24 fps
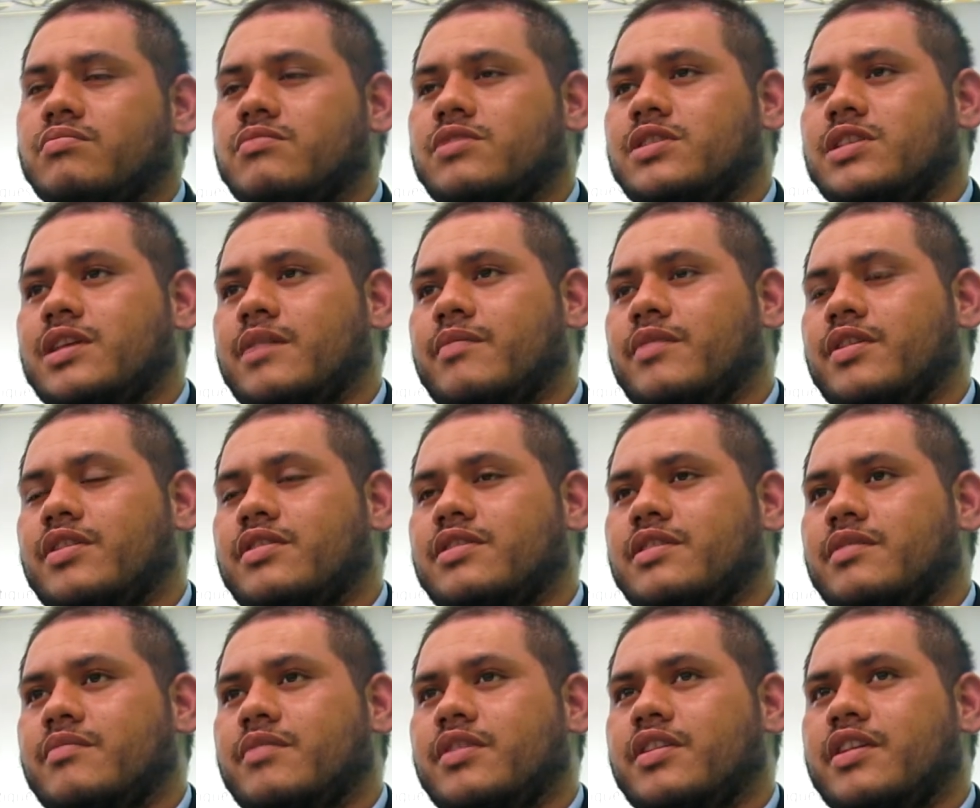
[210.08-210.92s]
some
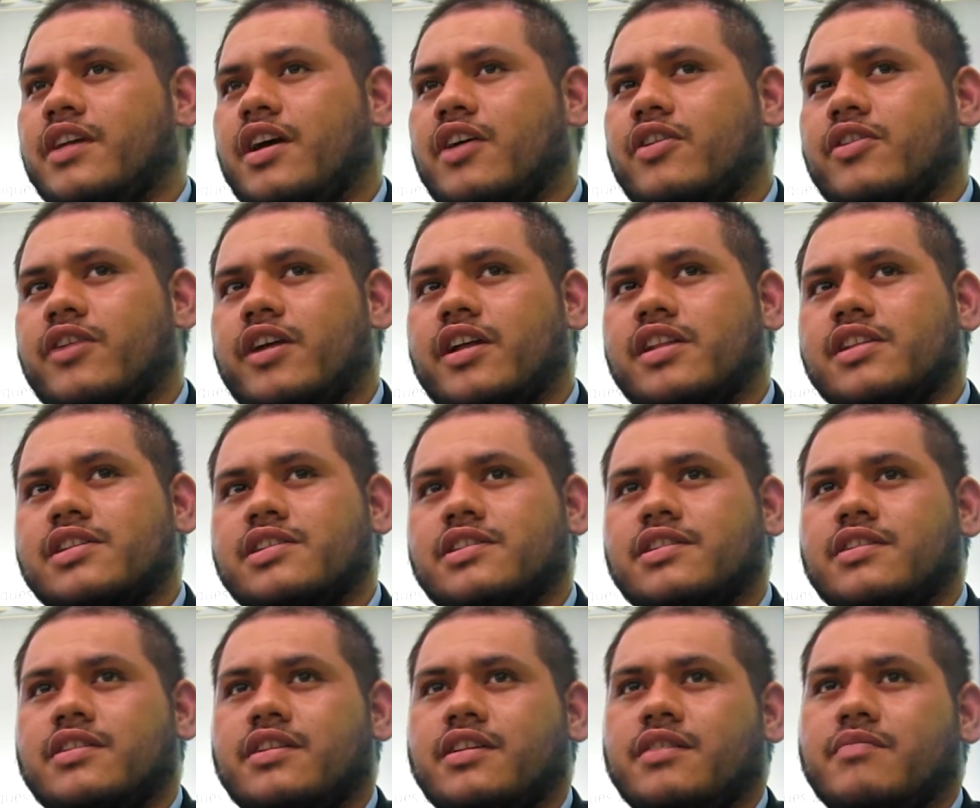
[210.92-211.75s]
of the outer
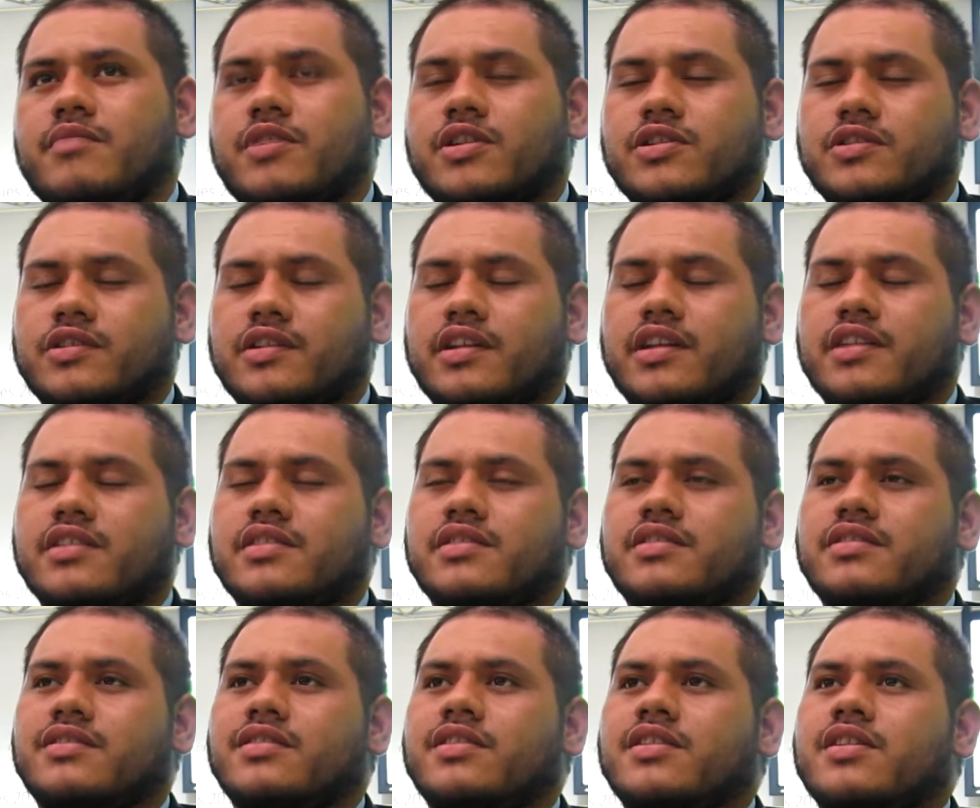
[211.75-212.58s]
islands in the Marshall
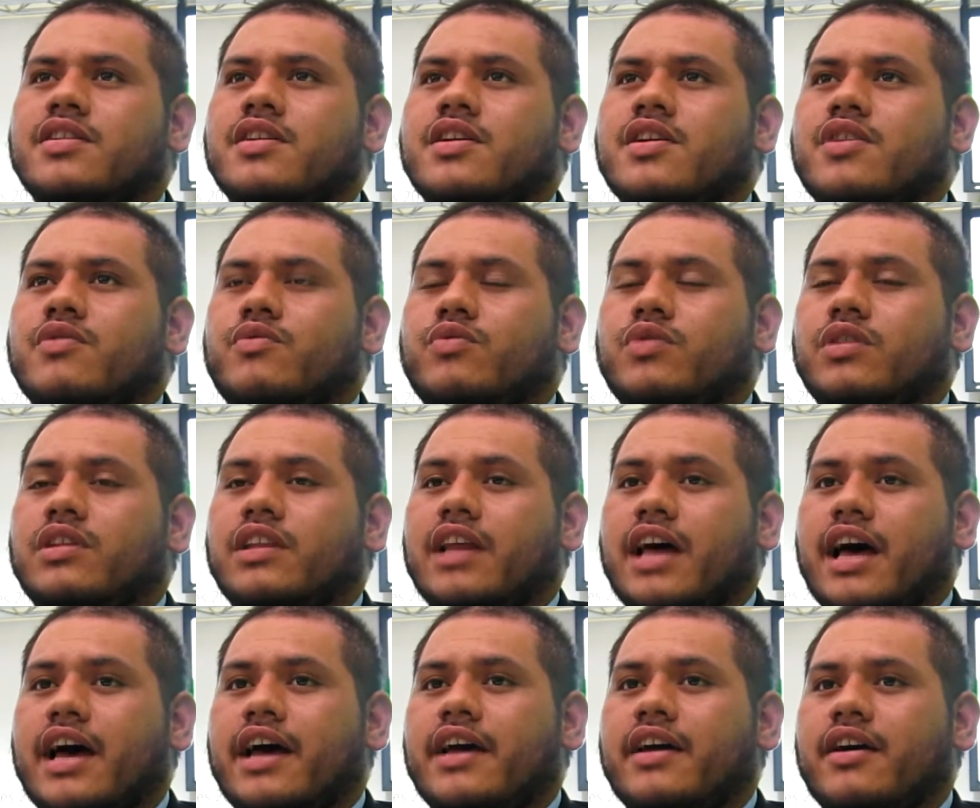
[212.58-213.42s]
Islands
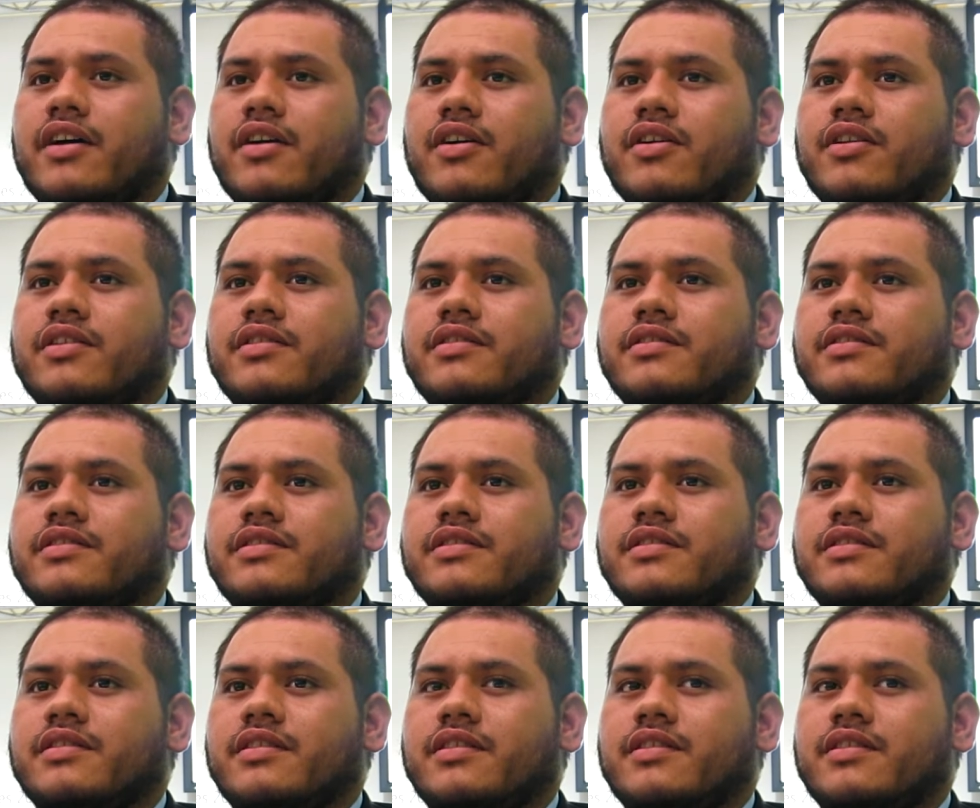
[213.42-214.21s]
rely on